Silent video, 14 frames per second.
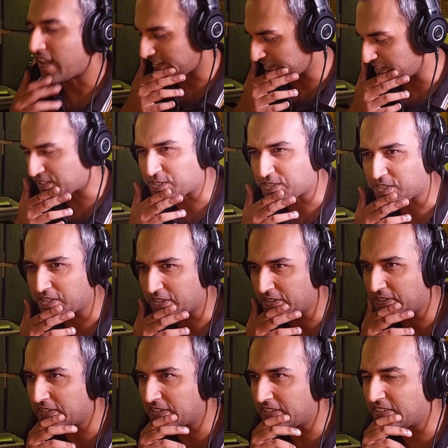think this is a
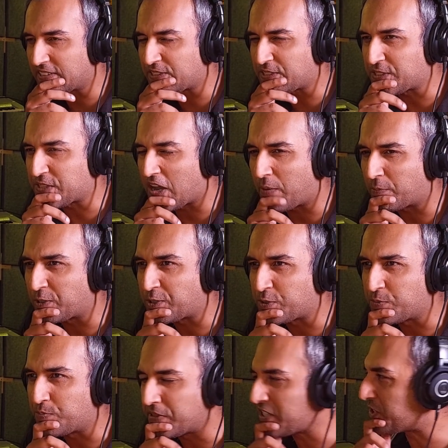this is homage to
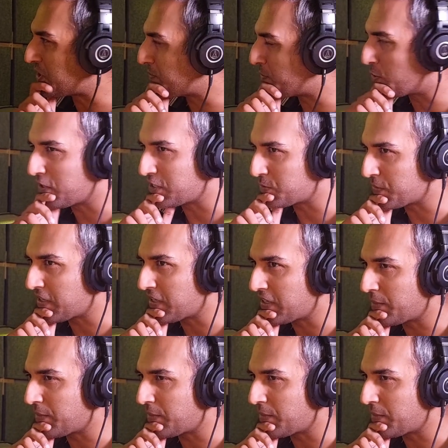Beastie Boys, man.